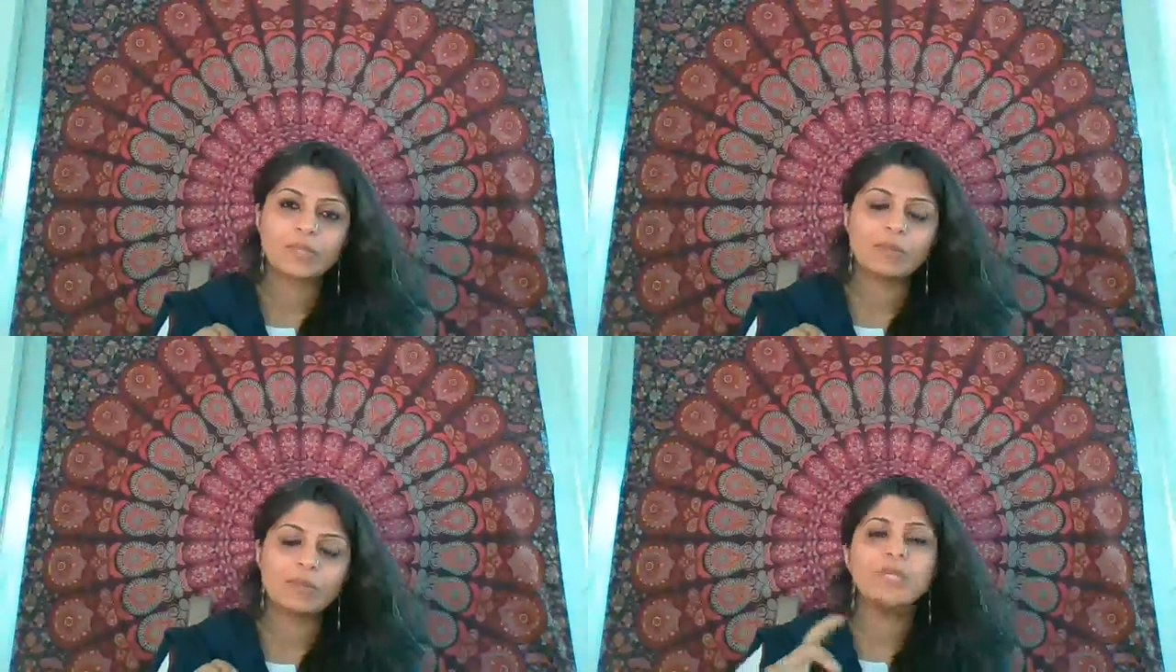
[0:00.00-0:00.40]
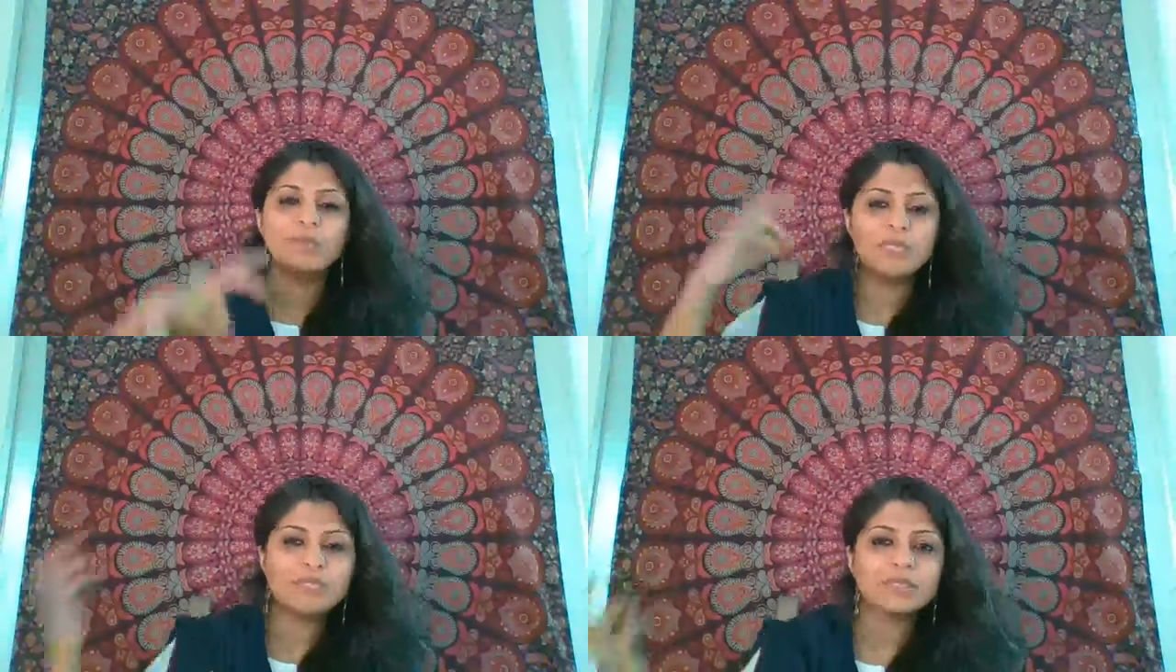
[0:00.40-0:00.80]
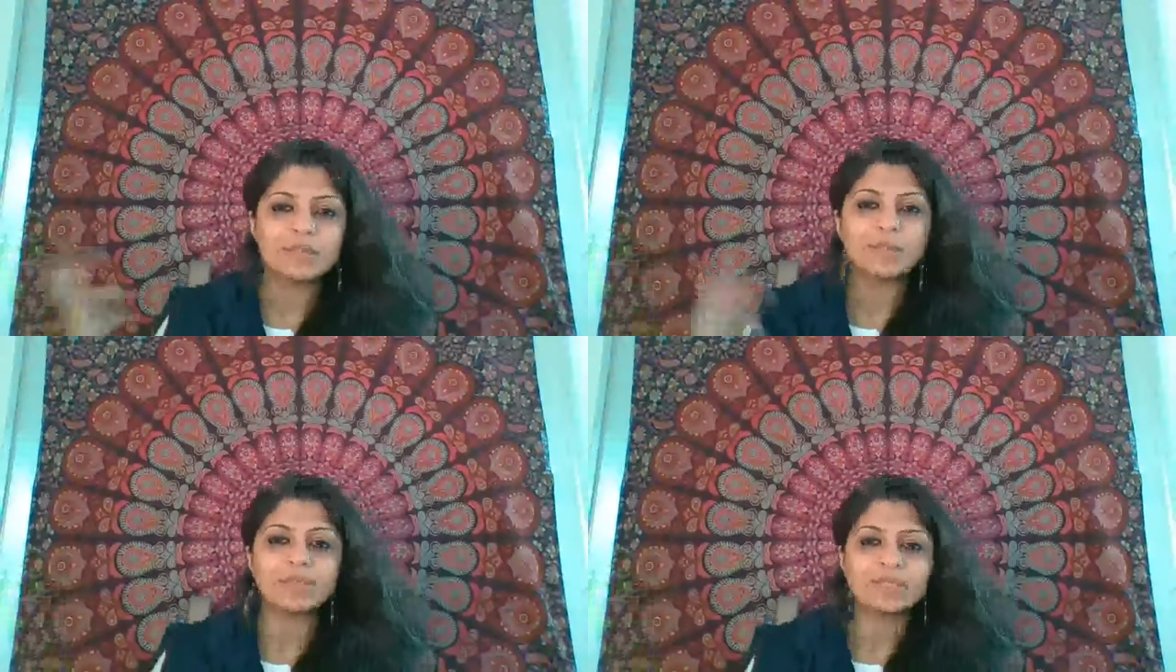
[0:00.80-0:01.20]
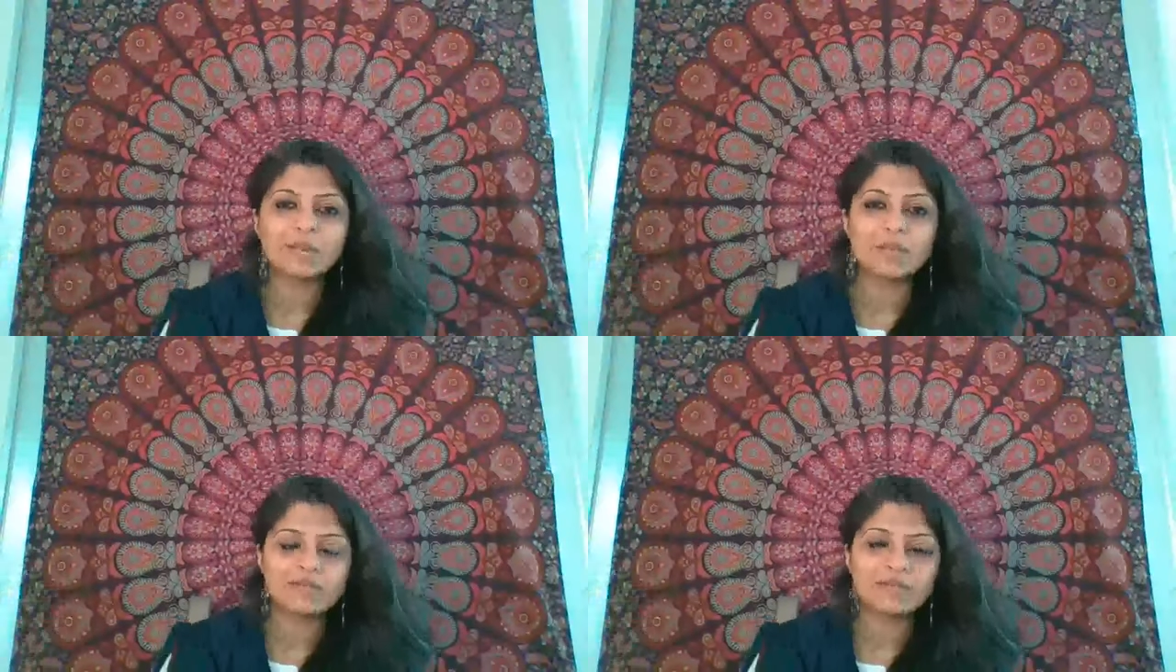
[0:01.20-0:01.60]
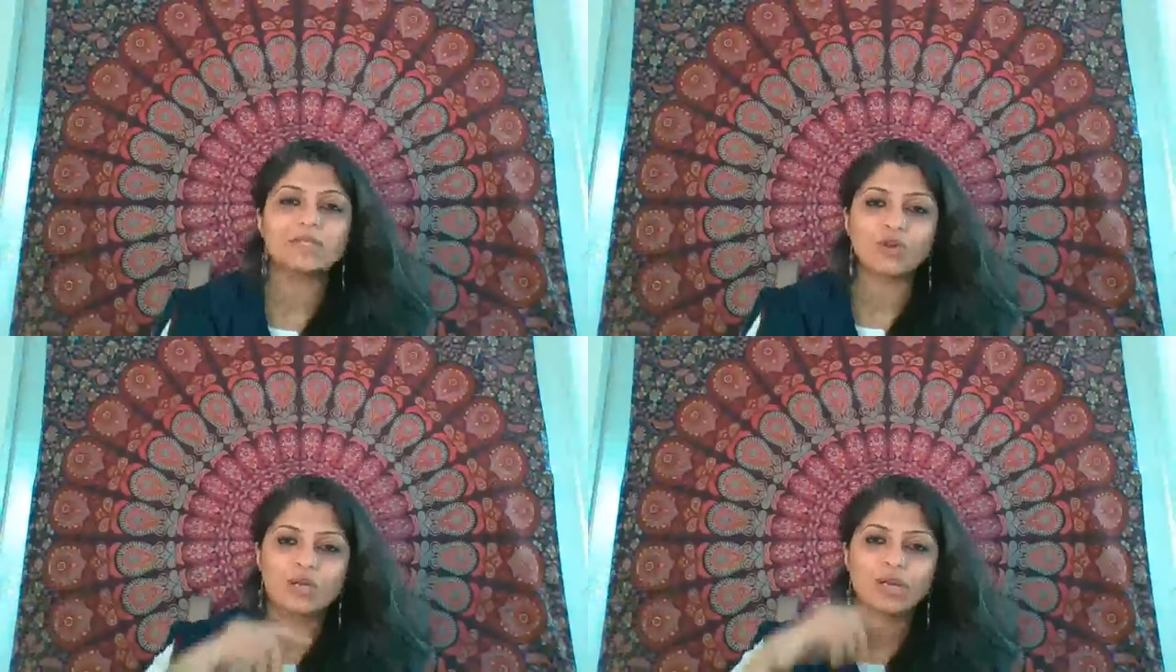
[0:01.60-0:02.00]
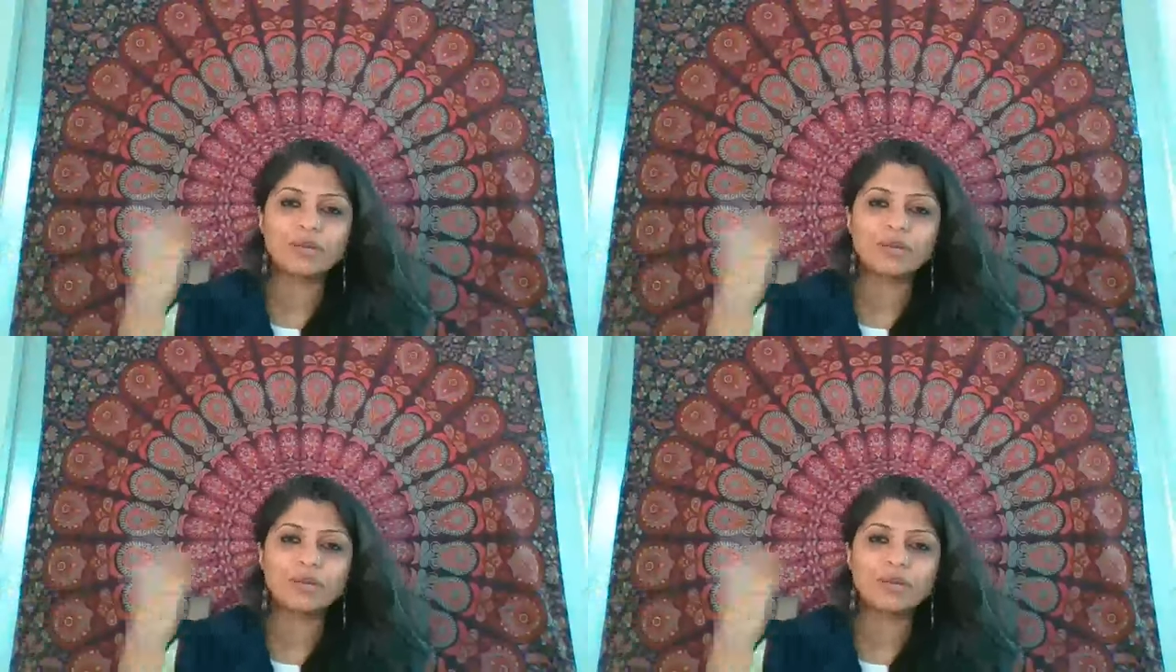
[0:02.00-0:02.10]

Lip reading: And maybe some other time in a free talk,